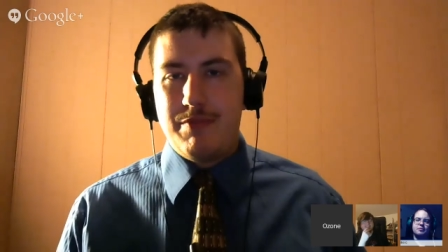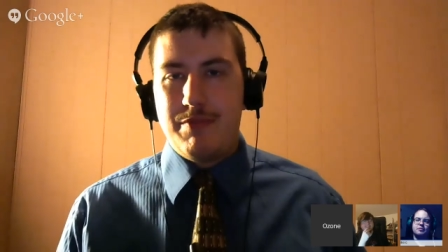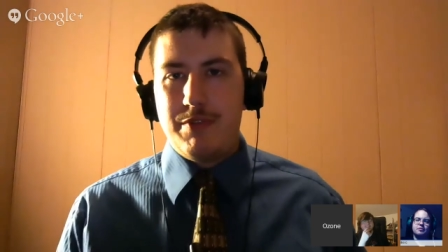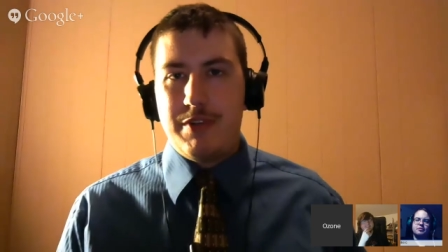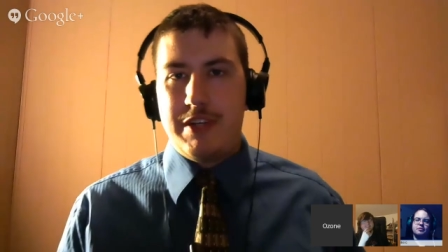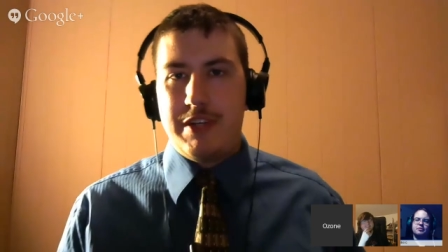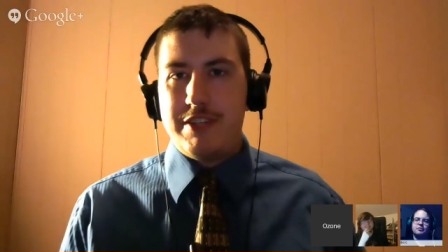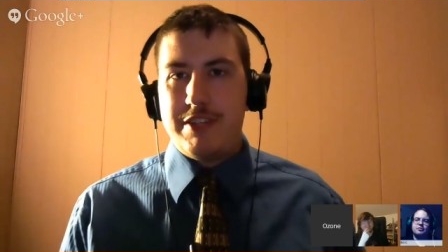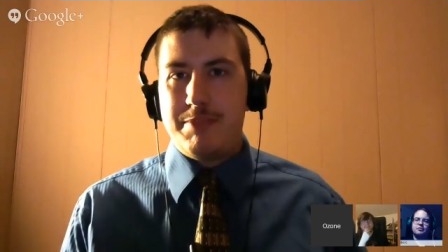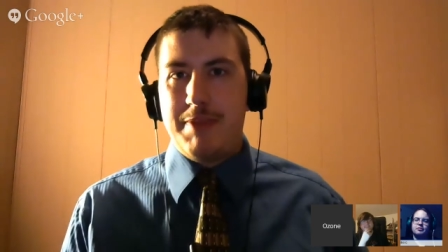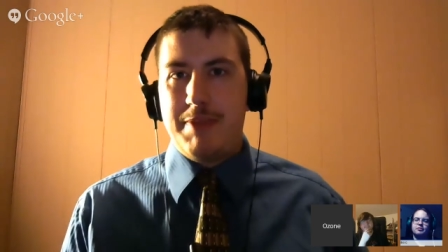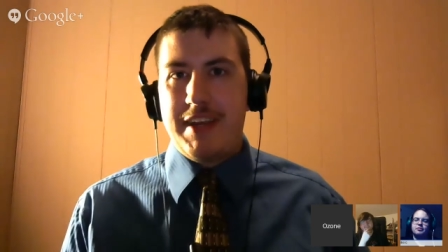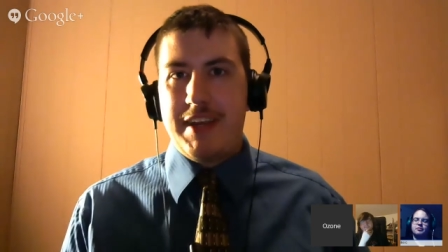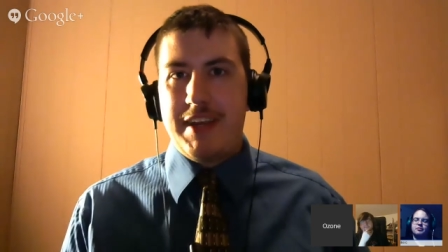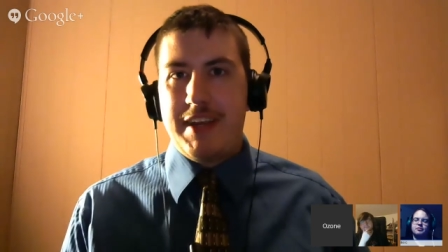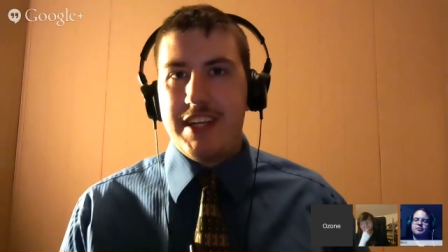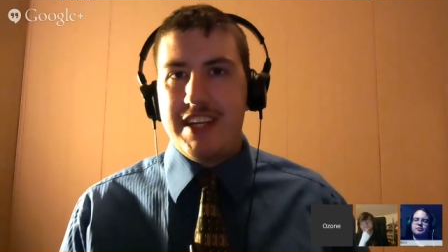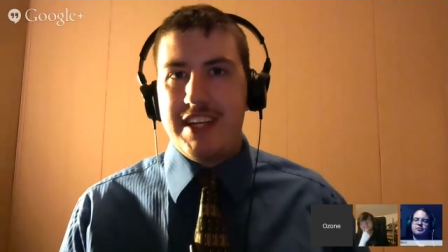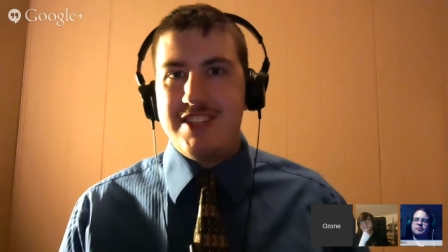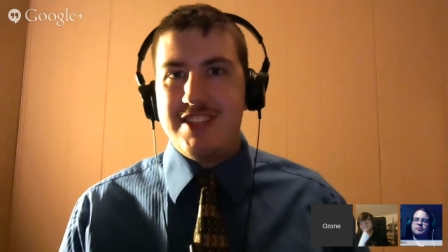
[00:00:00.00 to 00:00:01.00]
we're here to
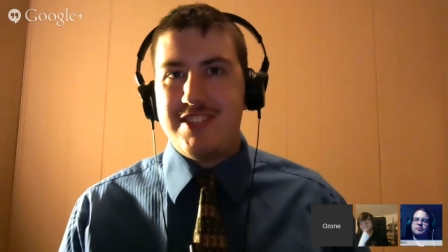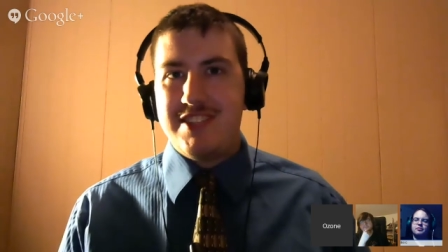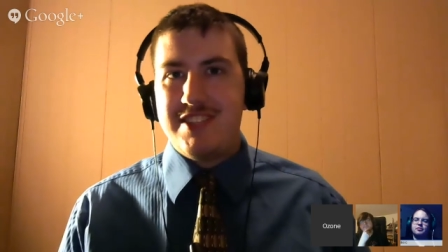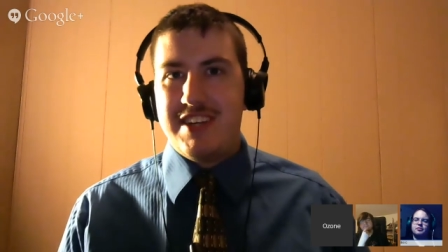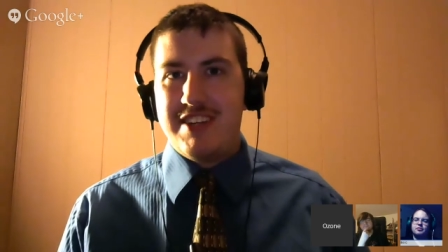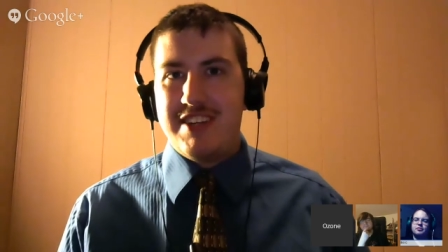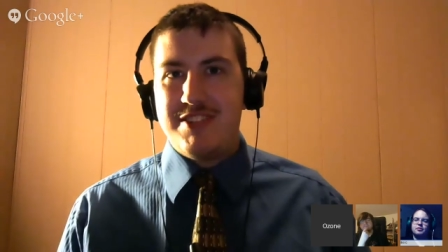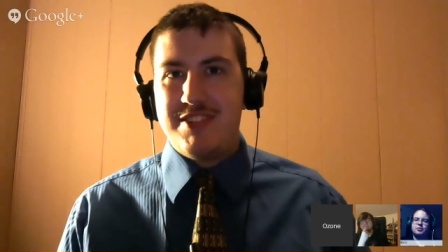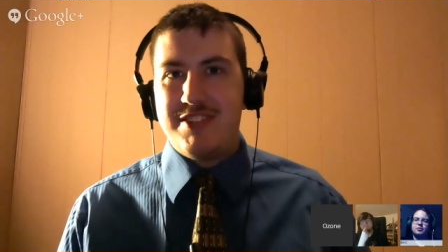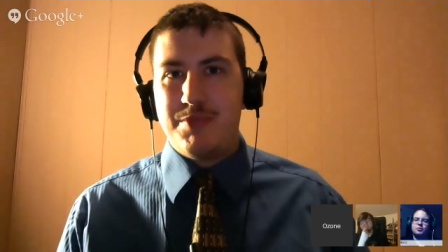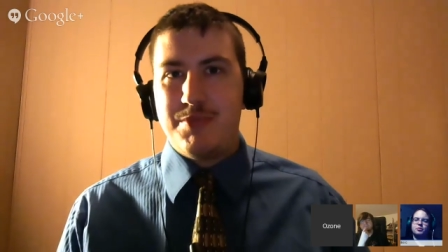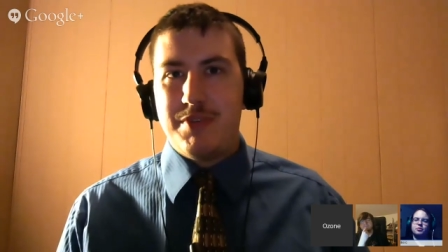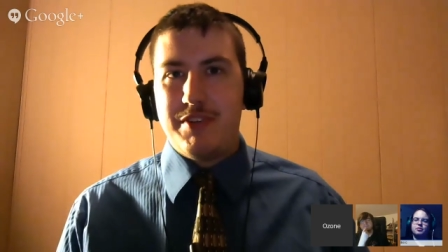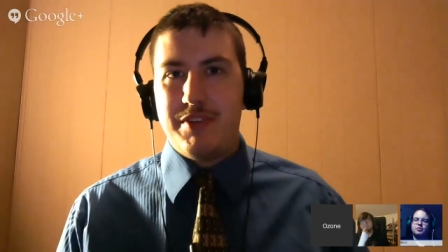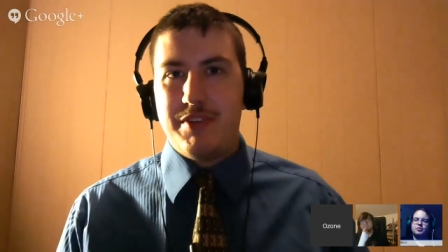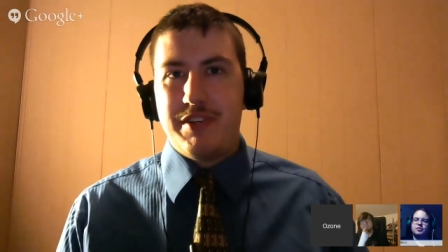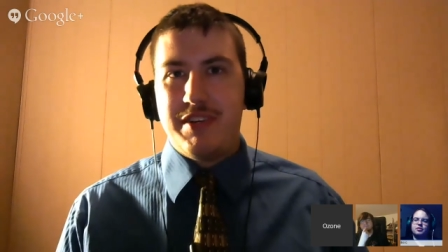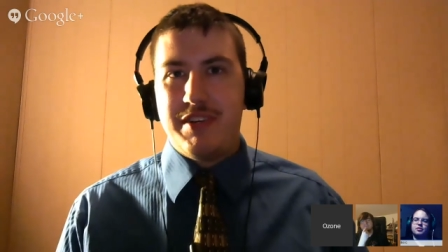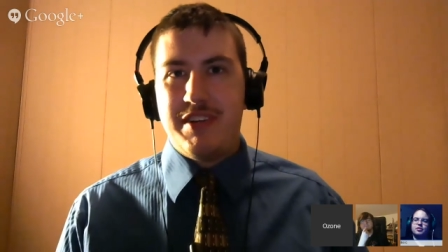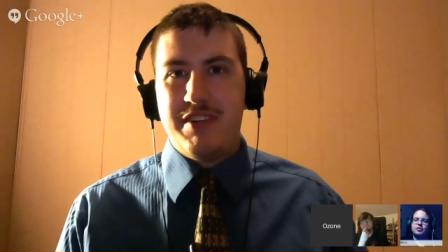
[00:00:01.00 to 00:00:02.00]
speculate, so I was just
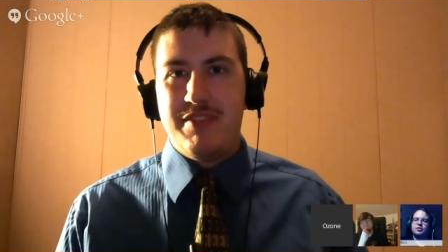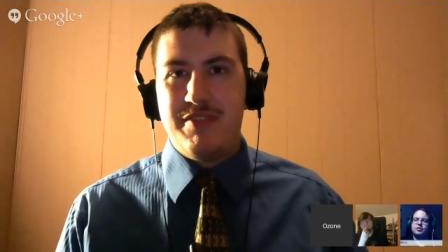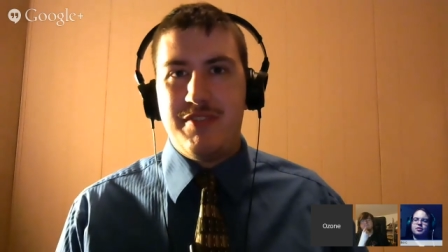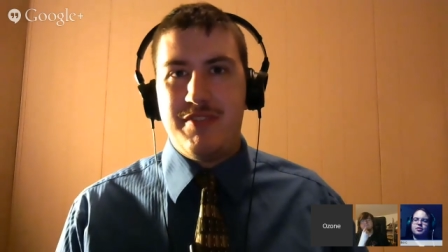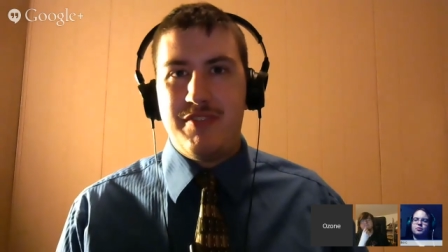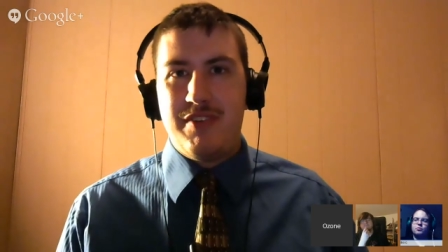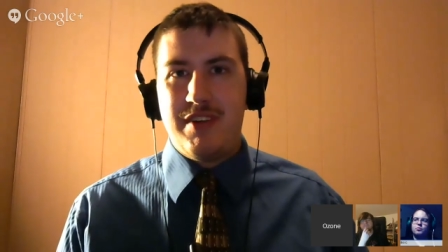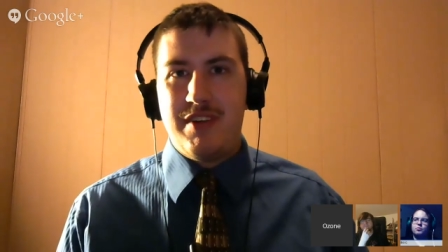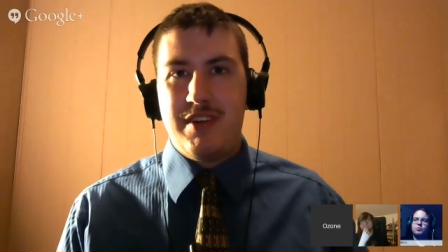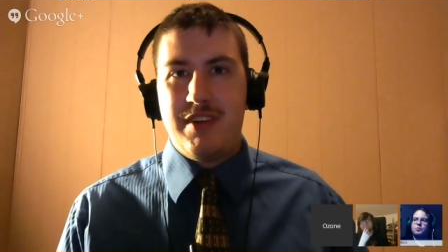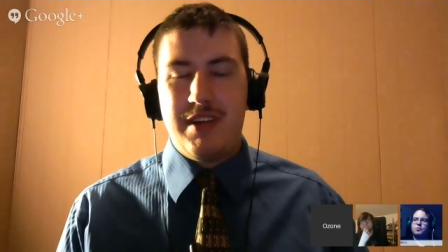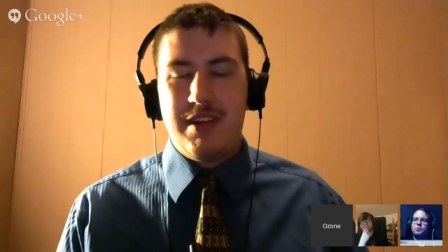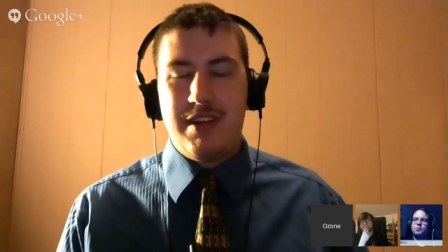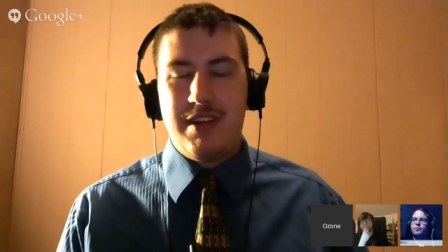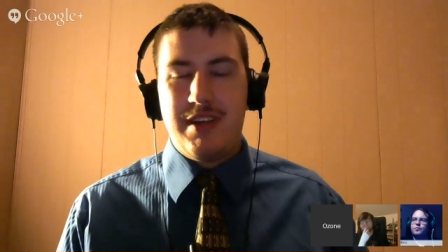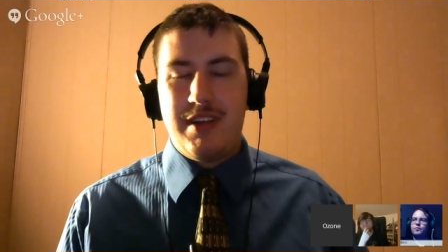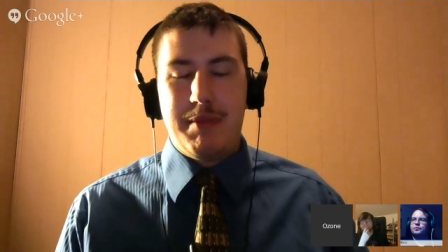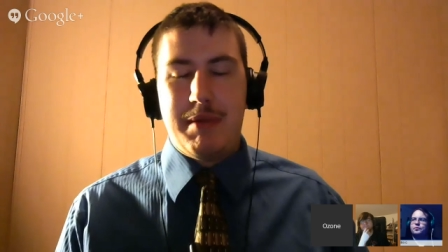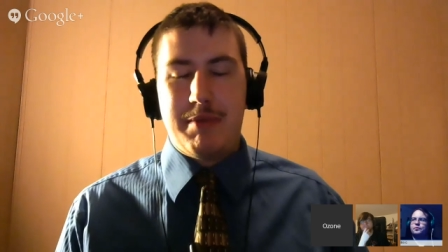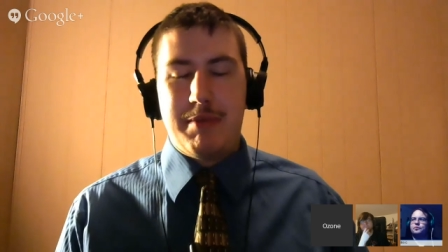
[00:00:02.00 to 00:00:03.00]
wondering if
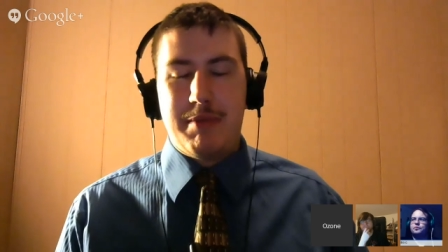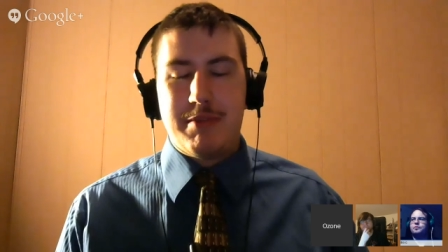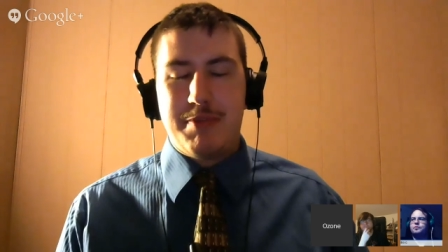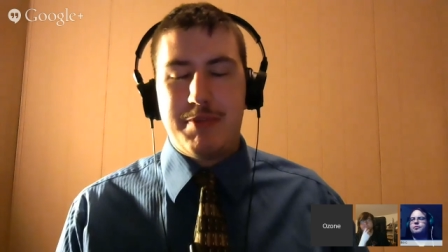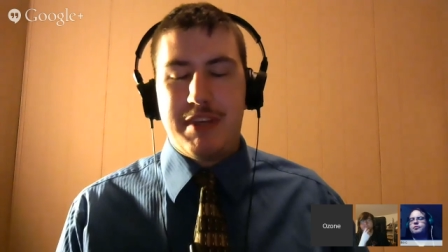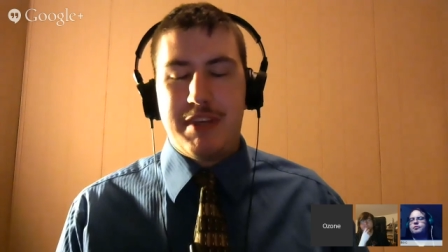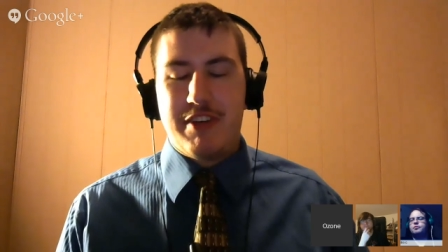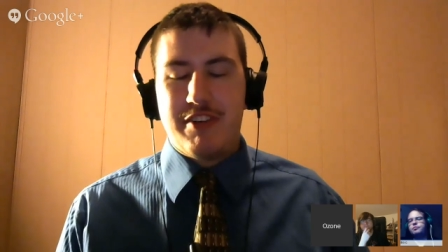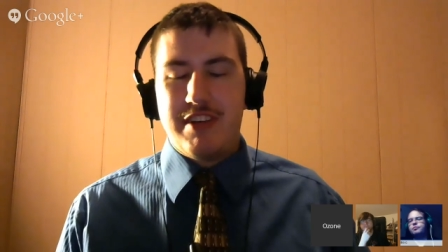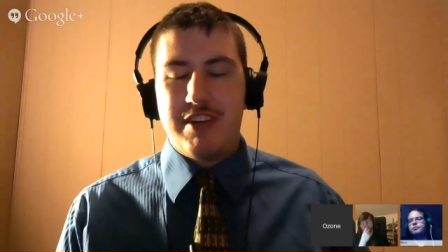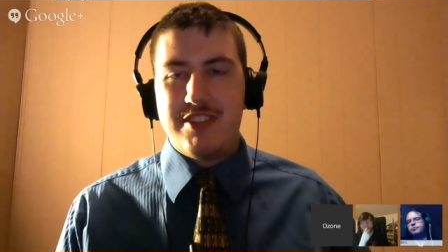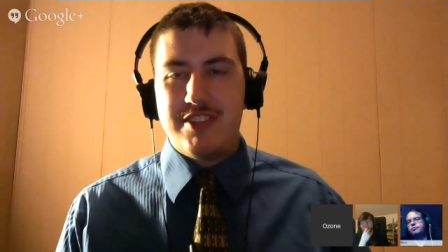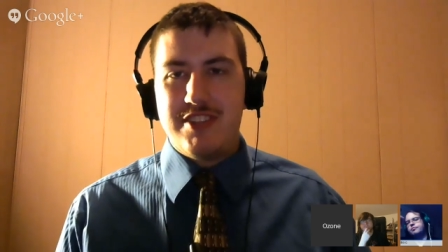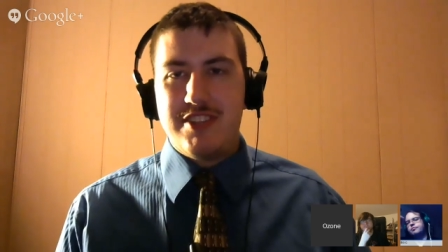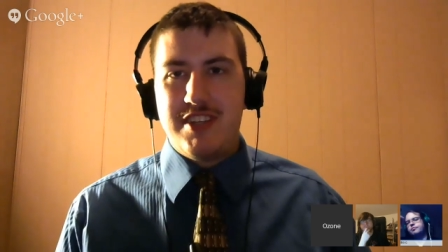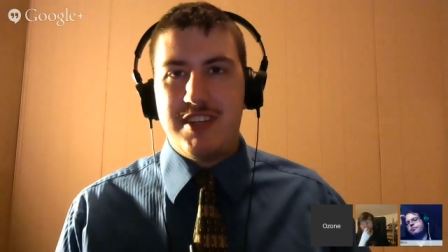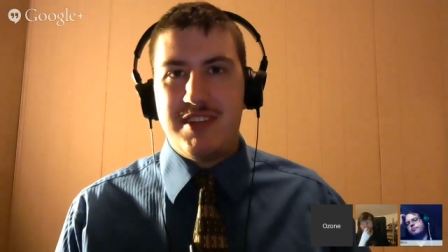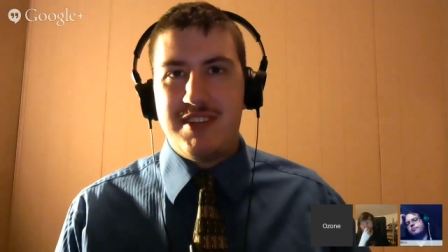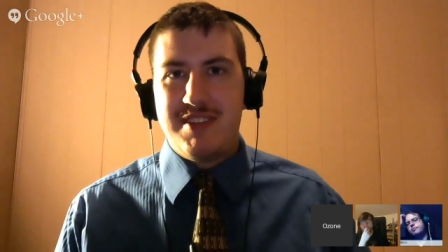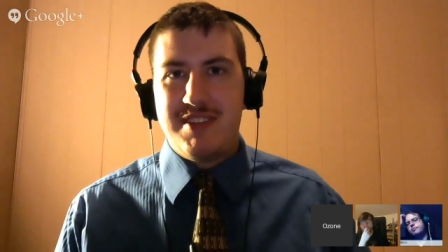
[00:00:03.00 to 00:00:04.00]
maybe I'm just being crazy,